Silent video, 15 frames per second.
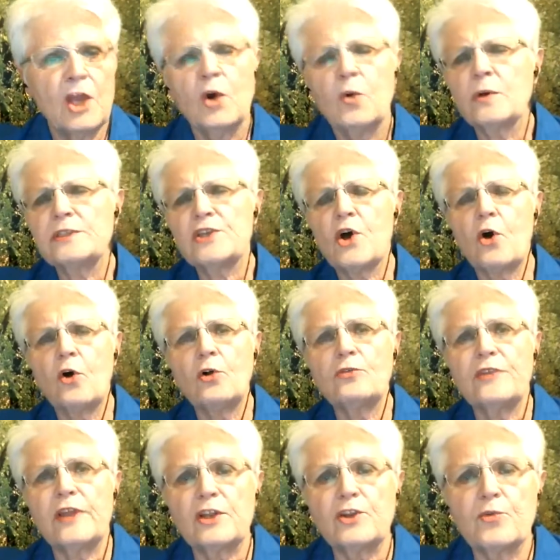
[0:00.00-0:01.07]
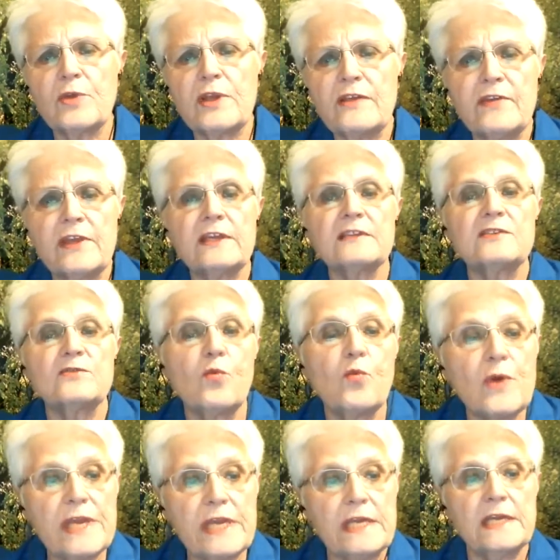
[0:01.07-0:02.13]
We're told that grieving is
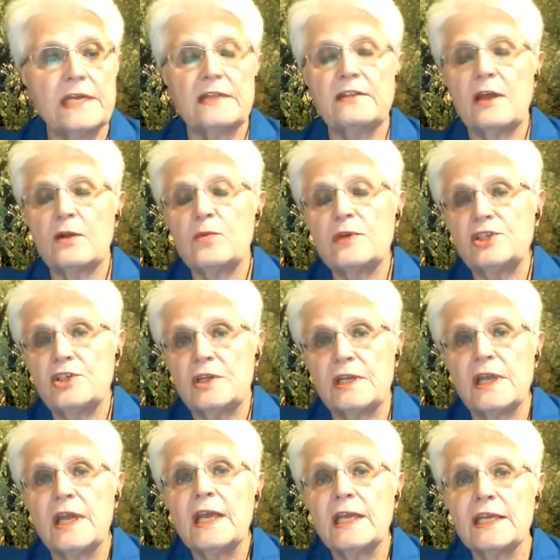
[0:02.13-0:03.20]
weak and that we should